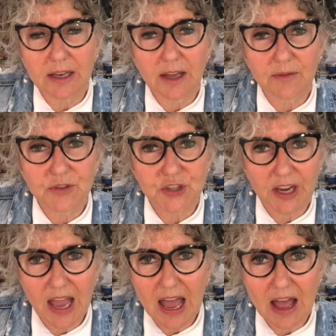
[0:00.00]
I love
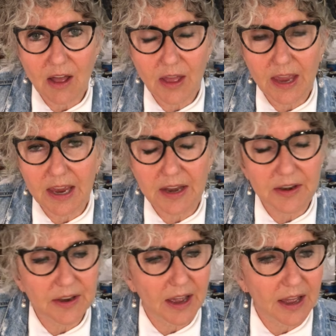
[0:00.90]
Chagall,
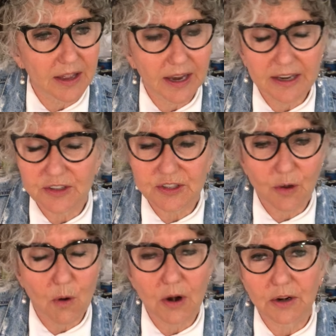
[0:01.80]
and uh, I could just
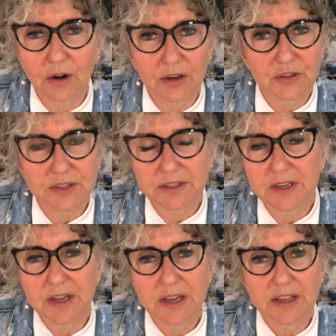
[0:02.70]
go on and on. Just
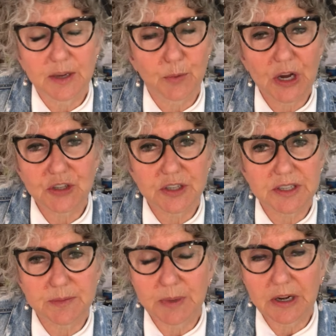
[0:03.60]
the
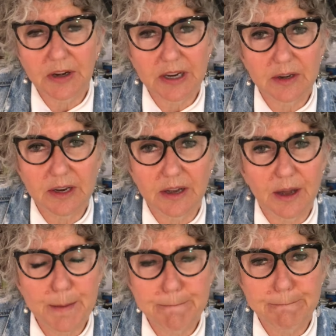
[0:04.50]
Impressionist period.
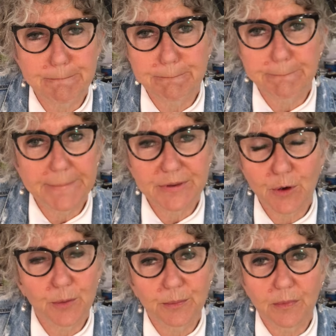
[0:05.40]
Um,
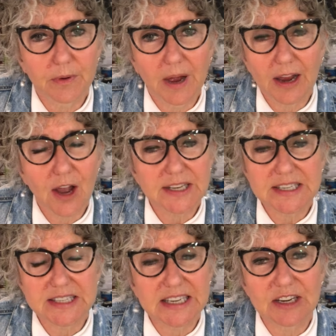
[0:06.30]
so I got to
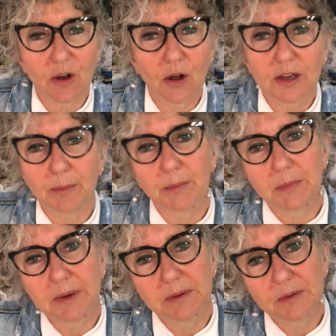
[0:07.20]
see it all up
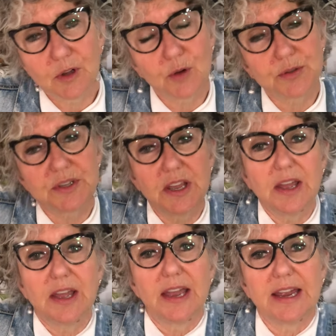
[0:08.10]
close,
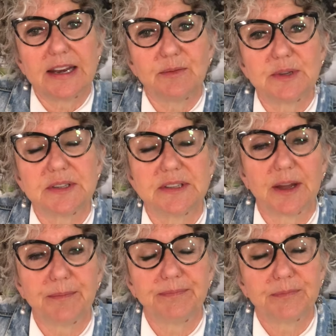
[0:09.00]
and it was
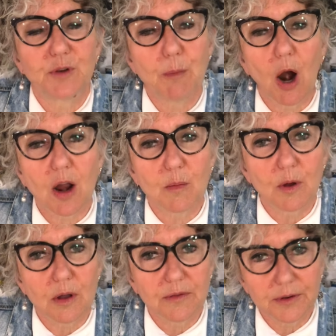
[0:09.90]
um,
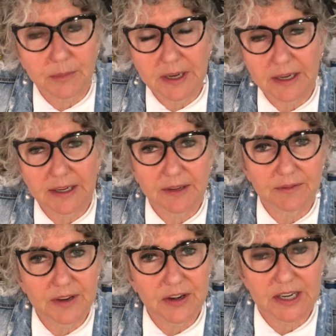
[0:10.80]
remarkable for me. It, eh,
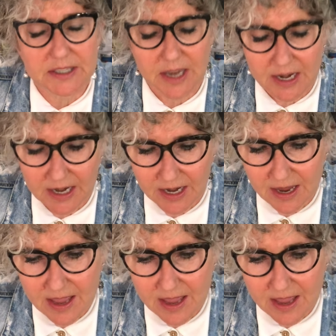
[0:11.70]
very exciting.